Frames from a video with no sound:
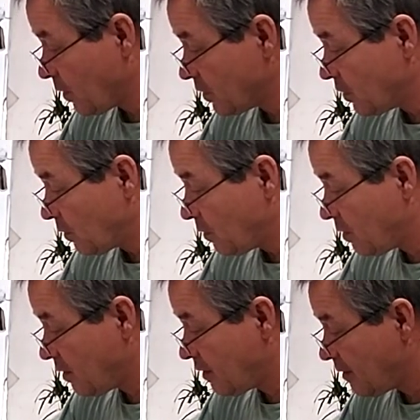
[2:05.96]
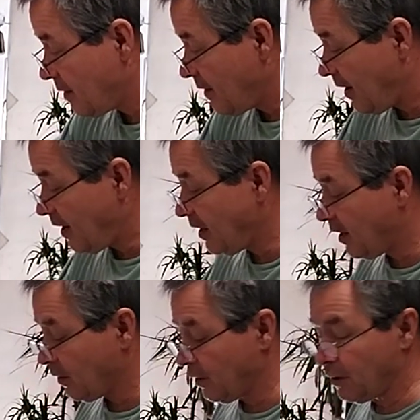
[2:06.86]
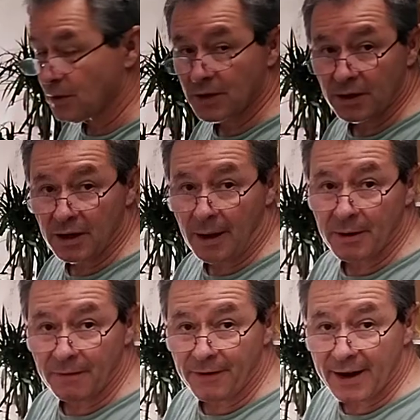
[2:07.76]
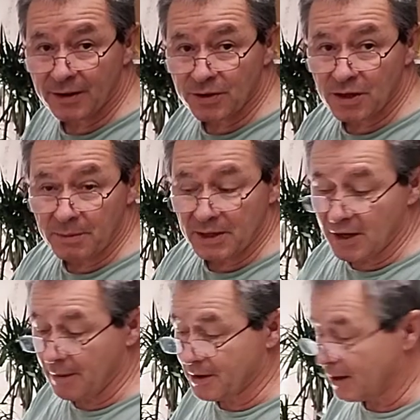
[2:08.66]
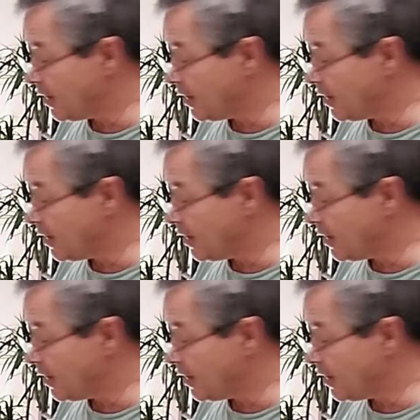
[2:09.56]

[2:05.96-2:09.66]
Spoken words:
want to, any color you use in a dominant factor is going to be a dominant